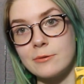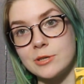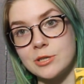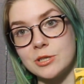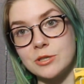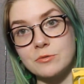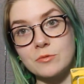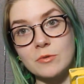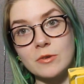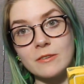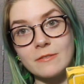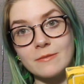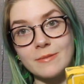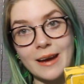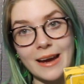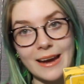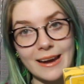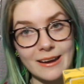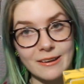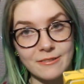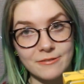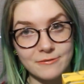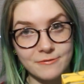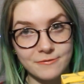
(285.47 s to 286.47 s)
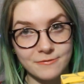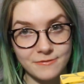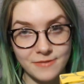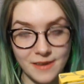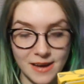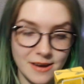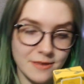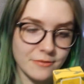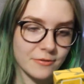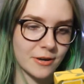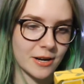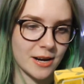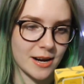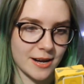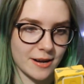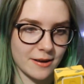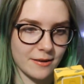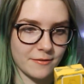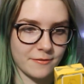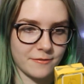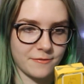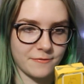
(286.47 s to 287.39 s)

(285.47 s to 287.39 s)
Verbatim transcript: which is one of my favorite,